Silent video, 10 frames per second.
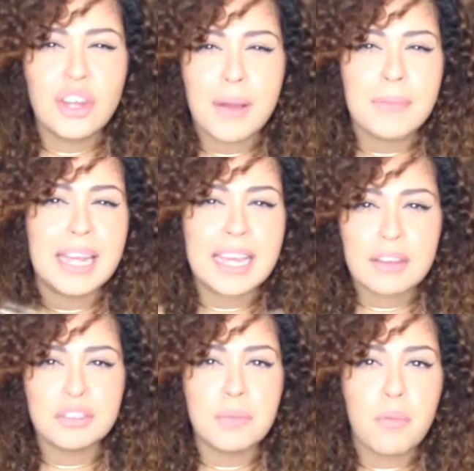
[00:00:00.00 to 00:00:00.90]
know what I mean? It
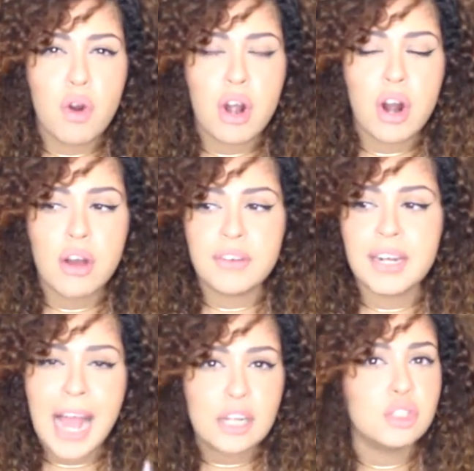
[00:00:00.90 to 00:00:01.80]
gives a more of
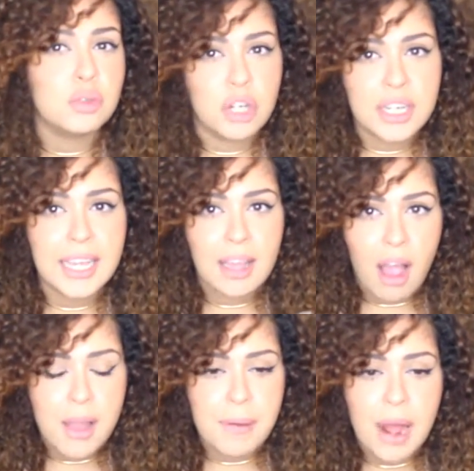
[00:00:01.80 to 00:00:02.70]
a natural looking
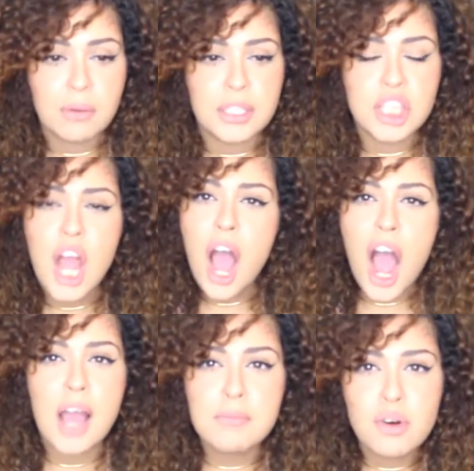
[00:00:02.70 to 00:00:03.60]
eyebrow, which
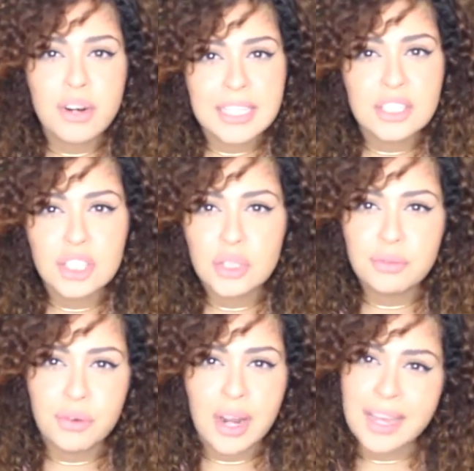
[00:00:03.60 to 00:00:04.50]
I'm more
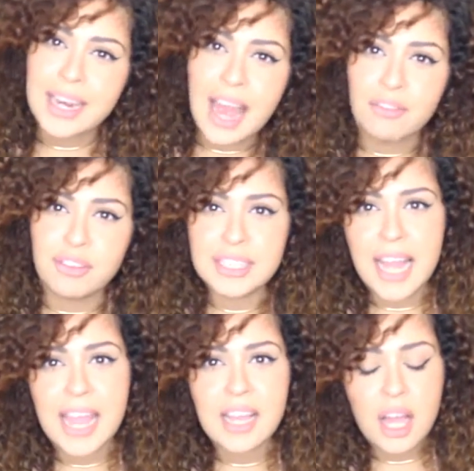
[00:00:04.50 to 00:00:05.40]
into for like an everyday